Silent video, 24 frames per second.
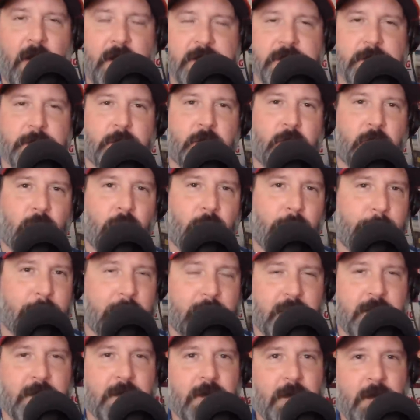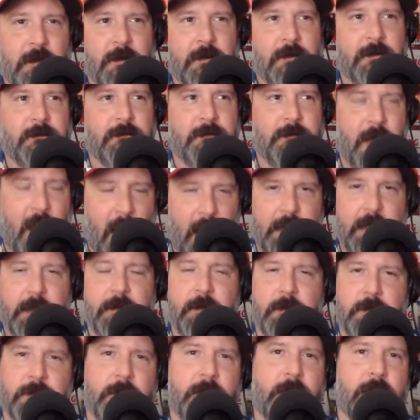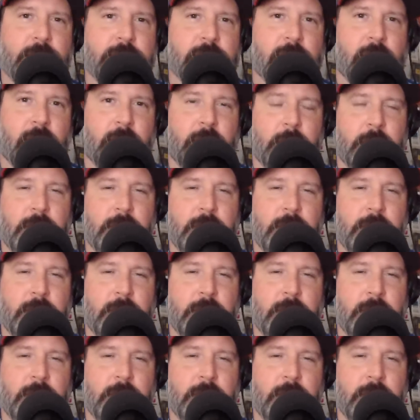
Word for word: group and not in the trios tournament.